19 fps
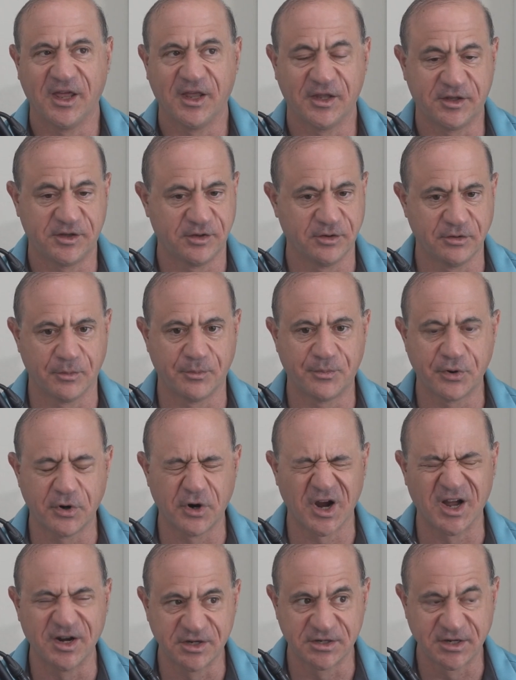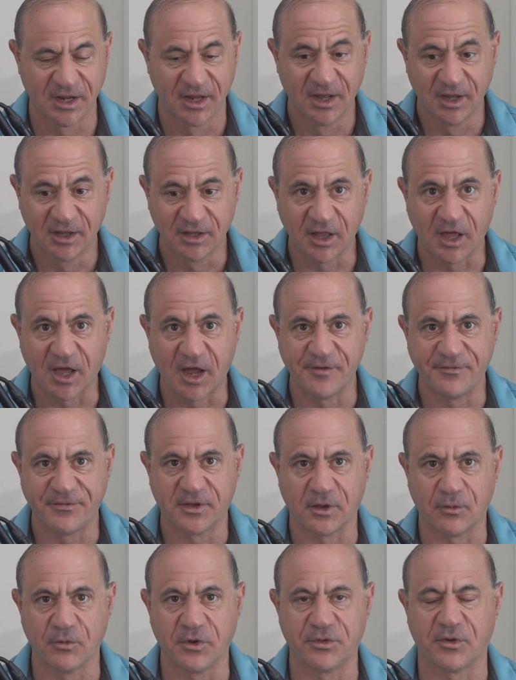is to approach life
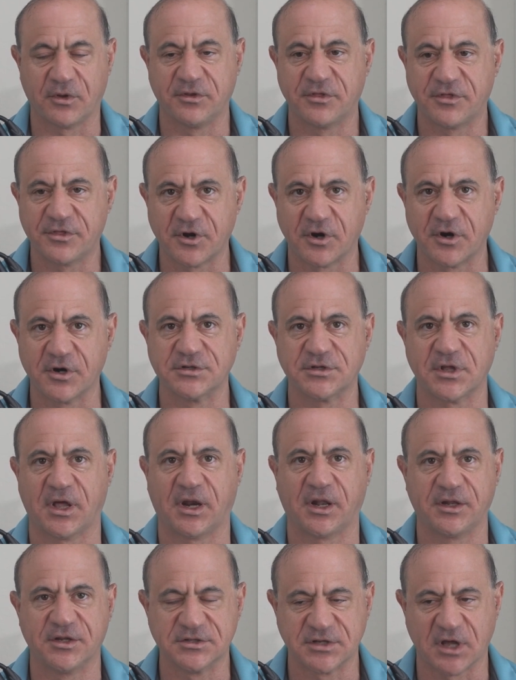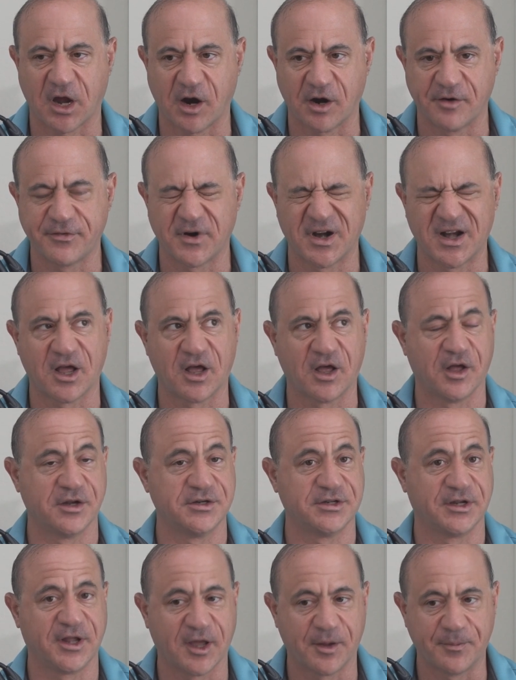with a thirst and a desire for
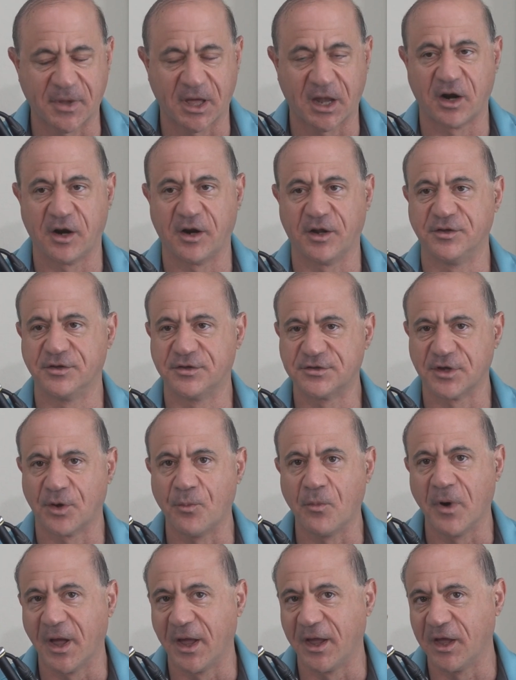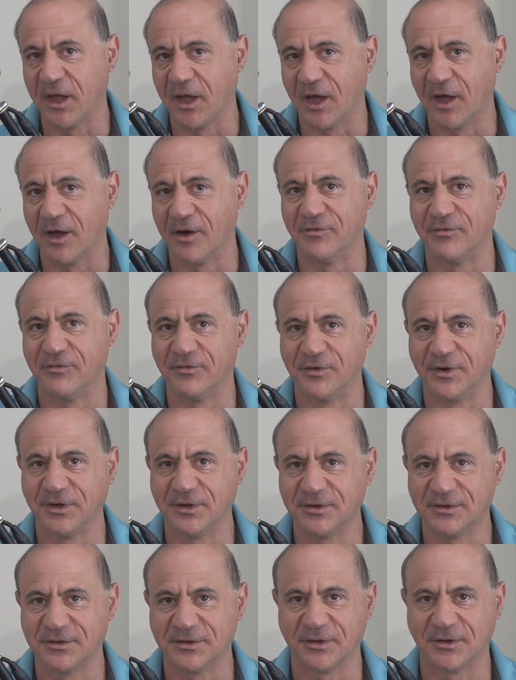knowledge and get better in some way
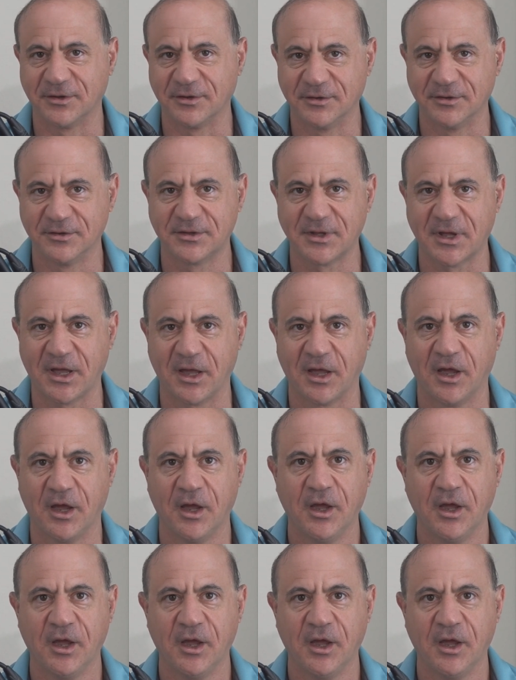every single day.